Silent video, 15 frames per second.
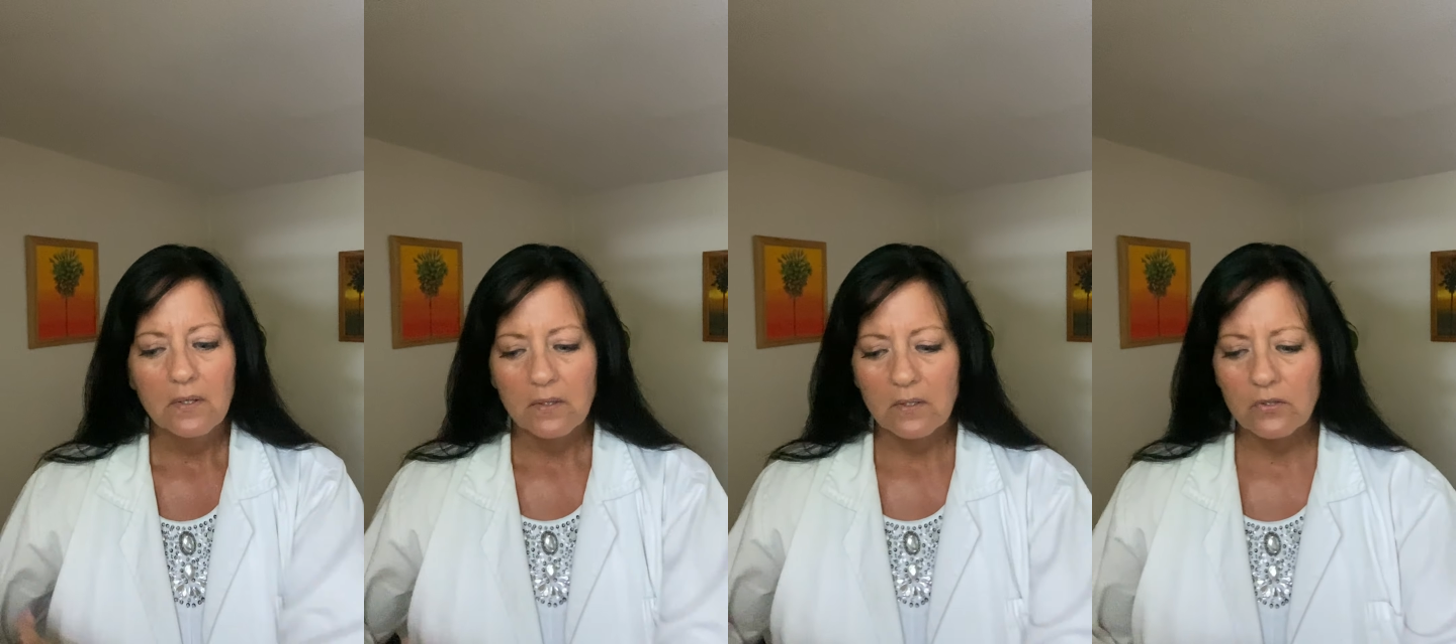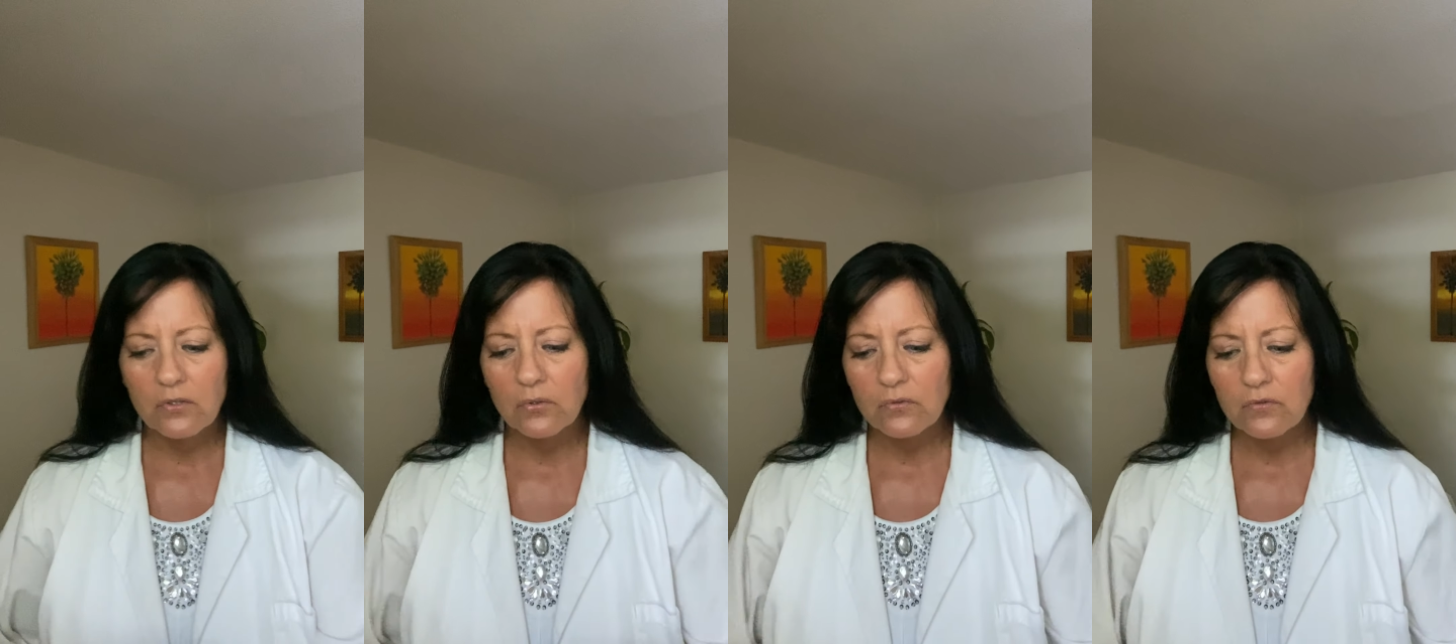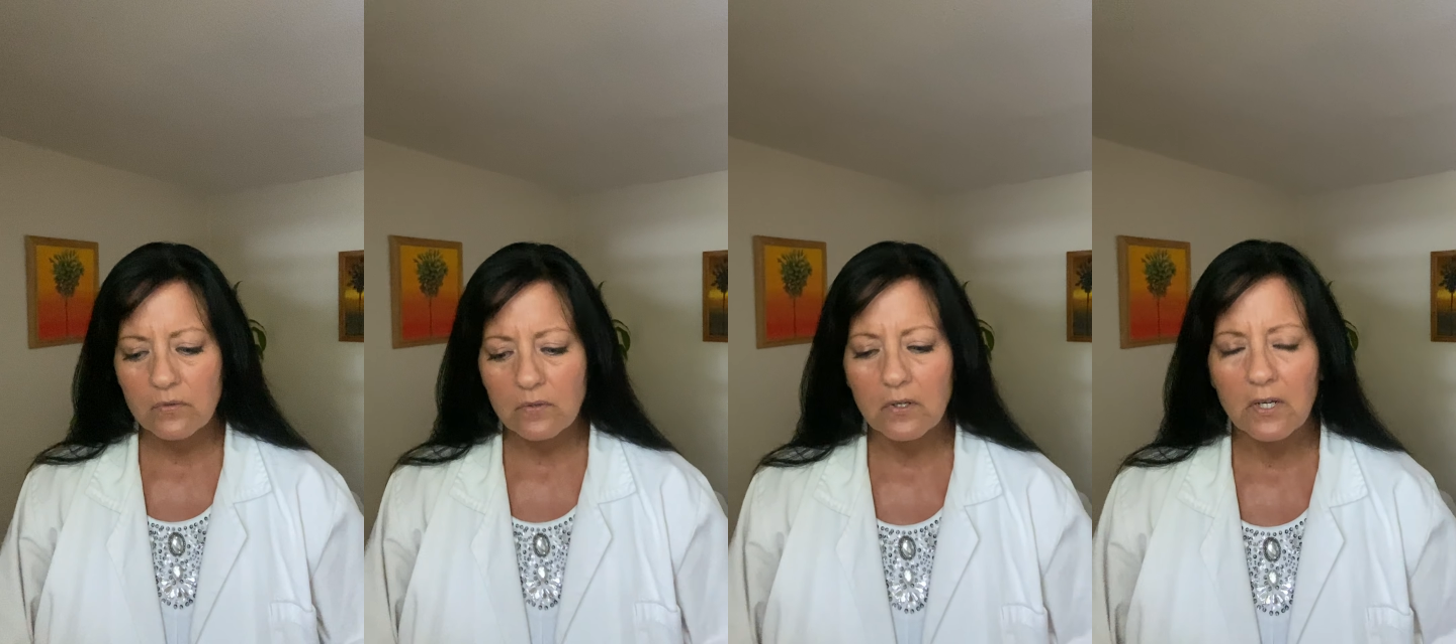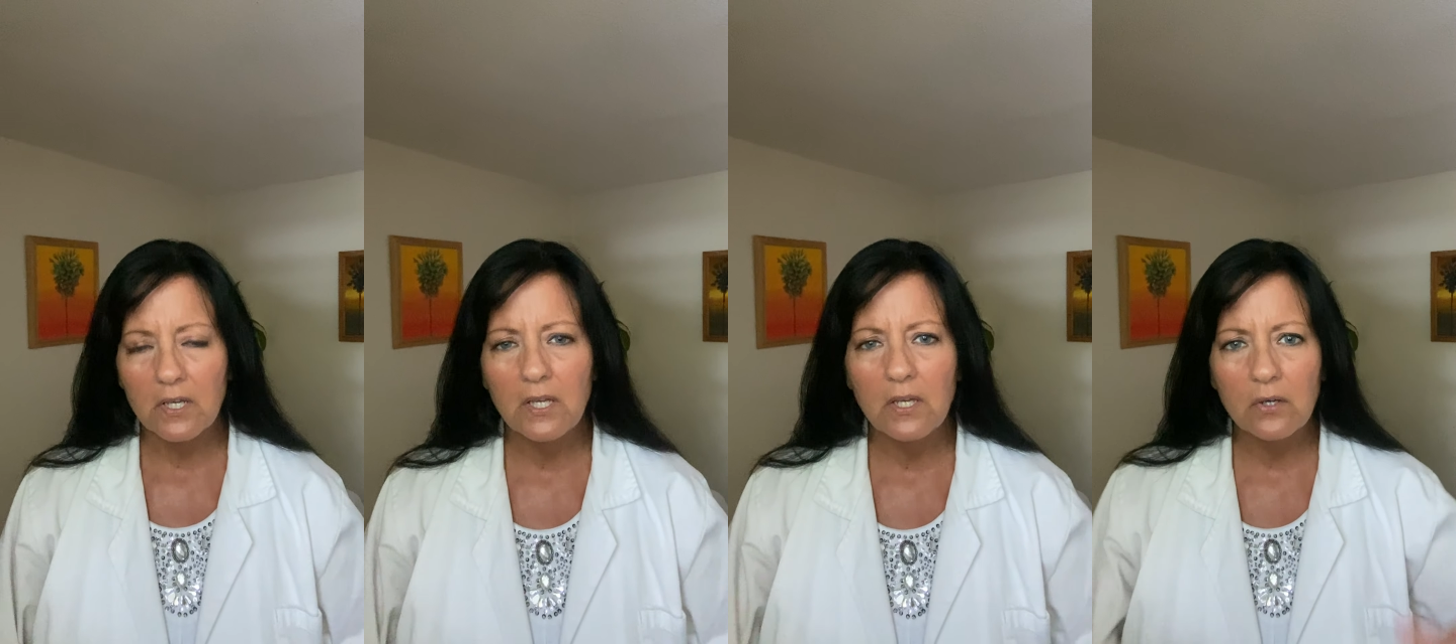The children are
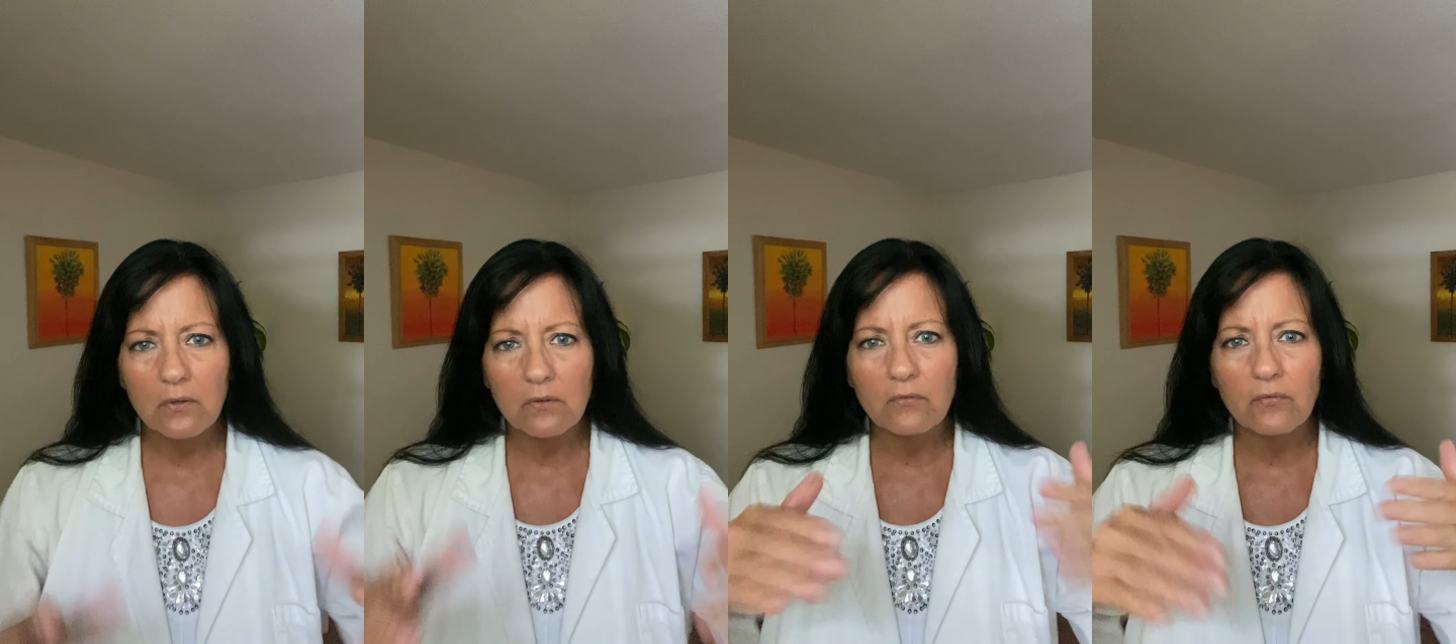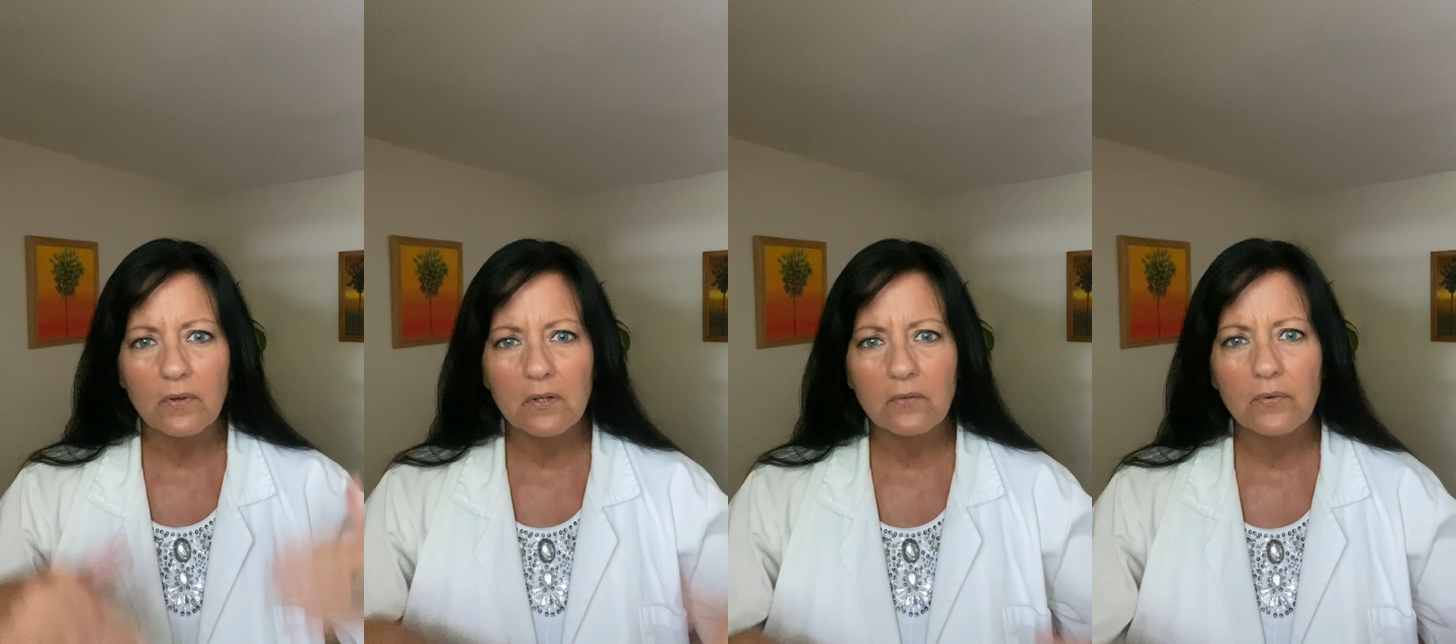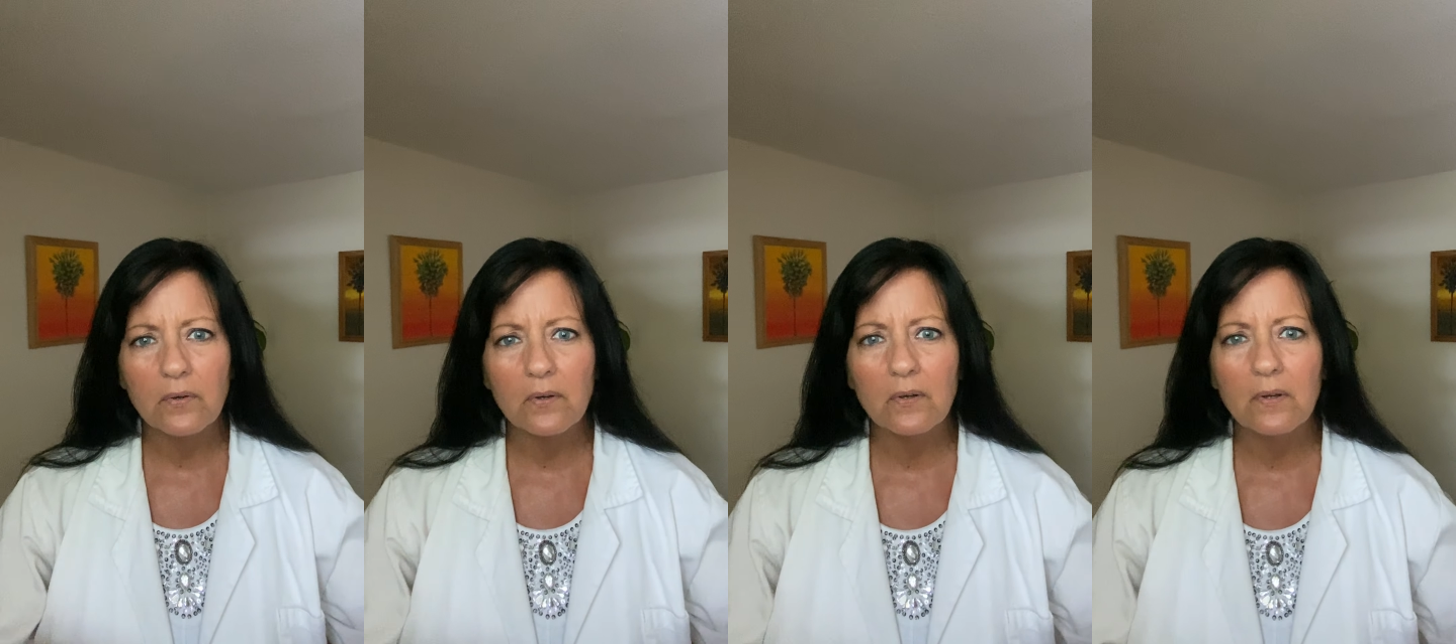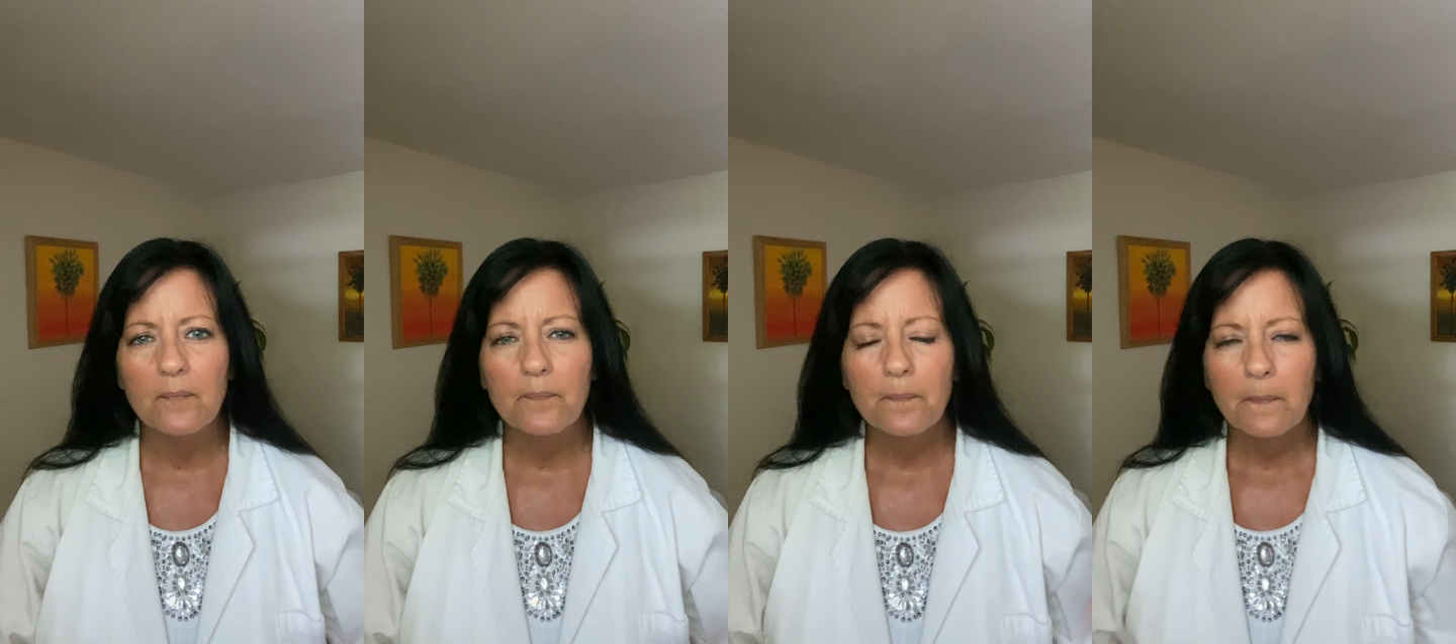here in front of her.